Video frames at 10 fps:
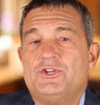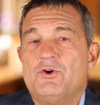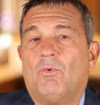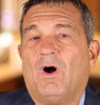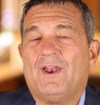do
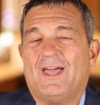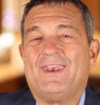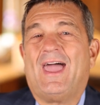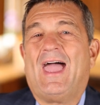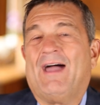you want
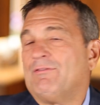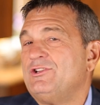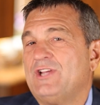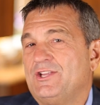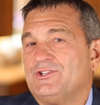an
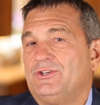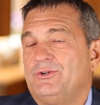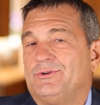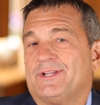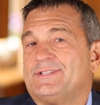average agent
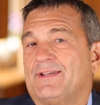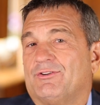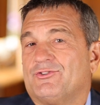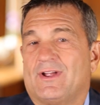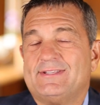who does
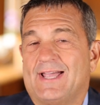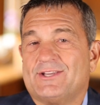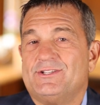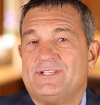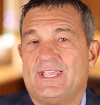7
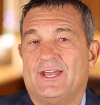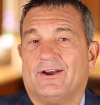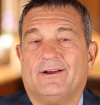transactions a year,